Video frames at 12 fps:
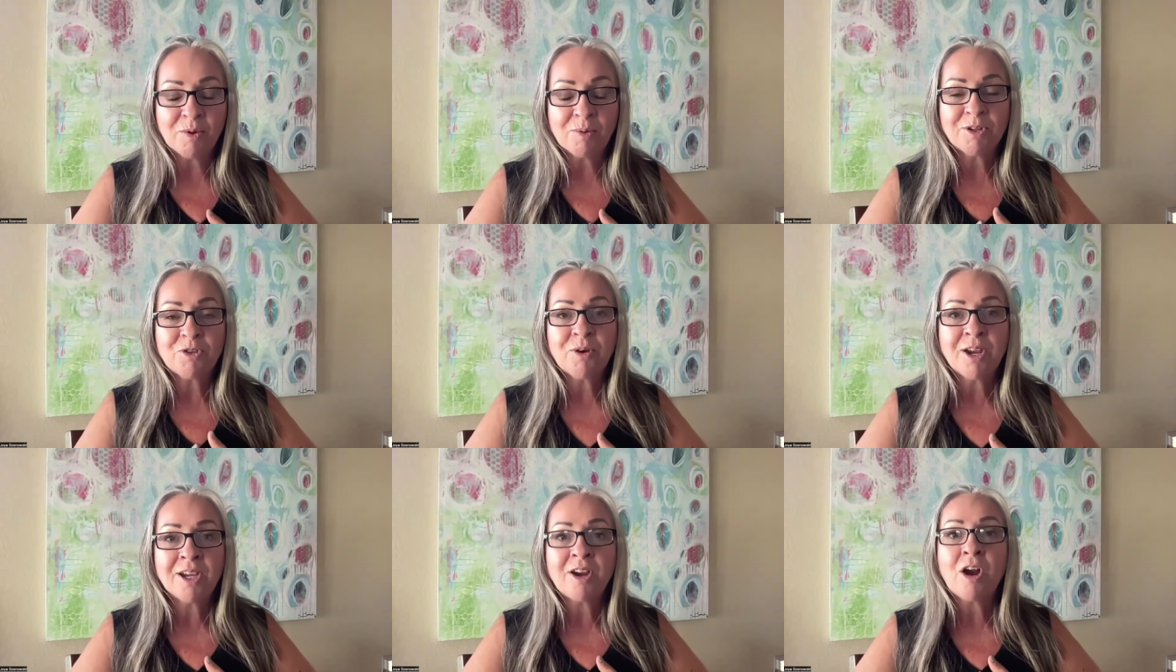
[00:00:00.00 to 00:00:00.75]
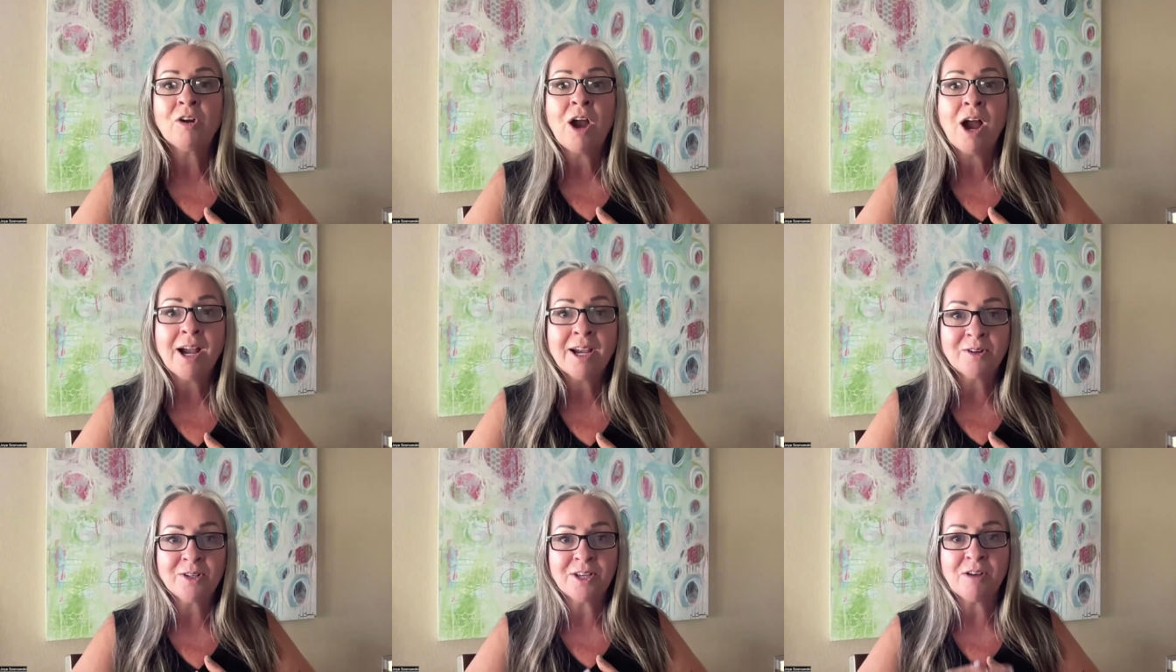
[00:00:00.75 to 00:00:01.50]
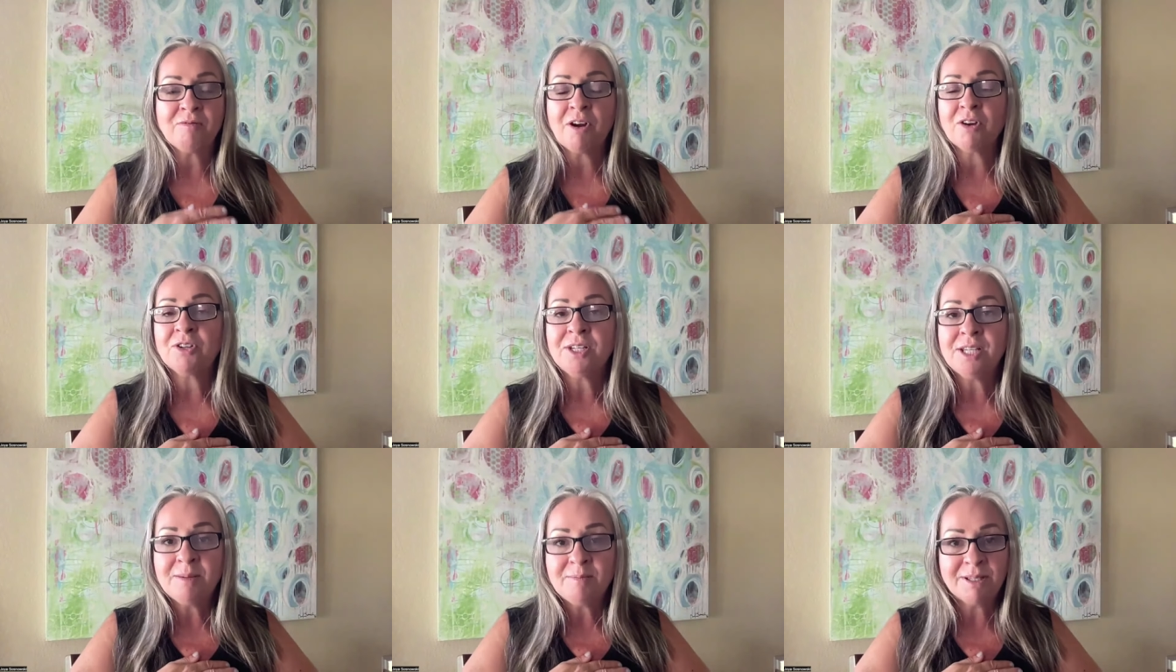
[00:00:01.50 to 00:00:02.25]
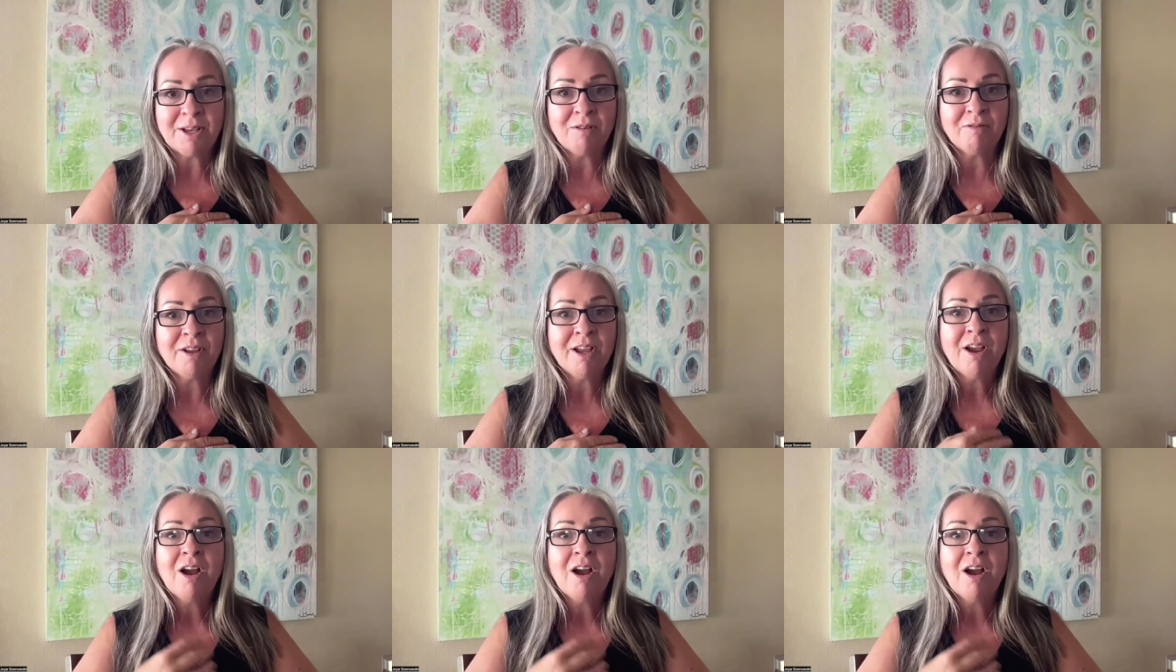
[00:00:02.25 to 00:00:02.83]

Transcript: We're betraying our higher self, our deep self,